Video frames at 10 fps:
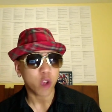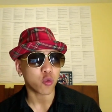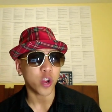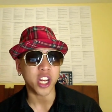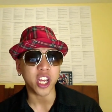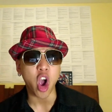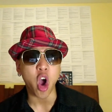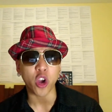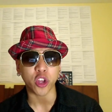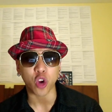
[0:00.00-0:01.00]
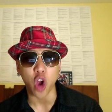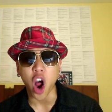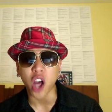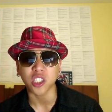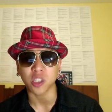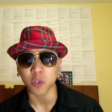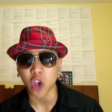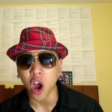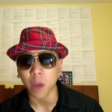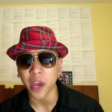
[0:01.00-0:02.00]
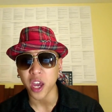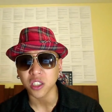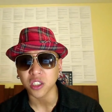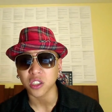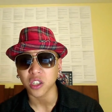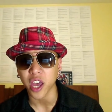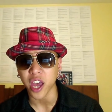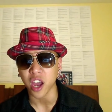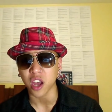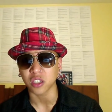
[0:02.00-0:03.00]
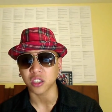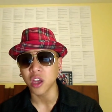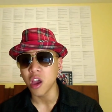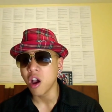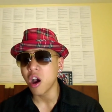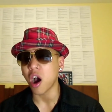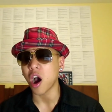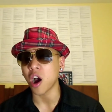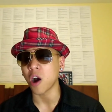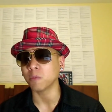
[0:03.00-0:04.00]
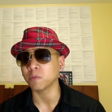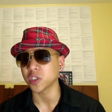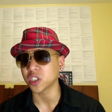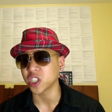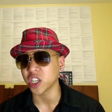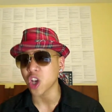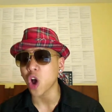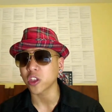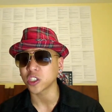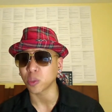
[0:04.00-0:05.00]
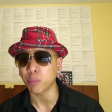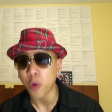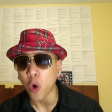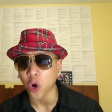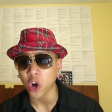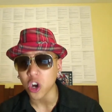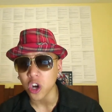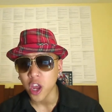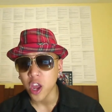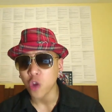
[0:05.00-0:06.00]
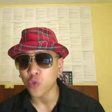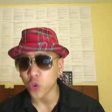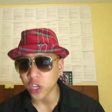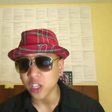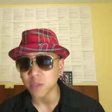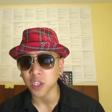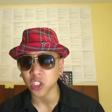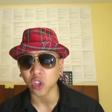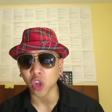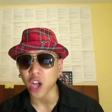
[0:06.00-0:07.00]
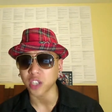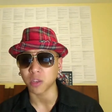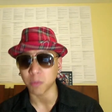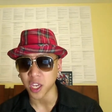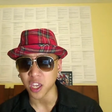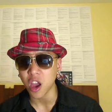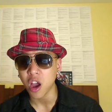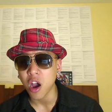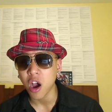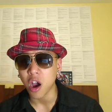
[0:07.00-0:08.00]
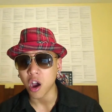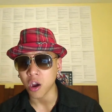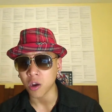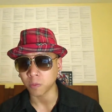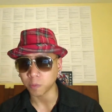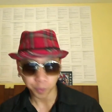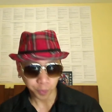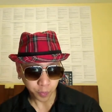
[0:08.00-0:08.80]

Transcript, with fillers: reading all your awesome comments and, um, seeing all the support really means a lot to me, um,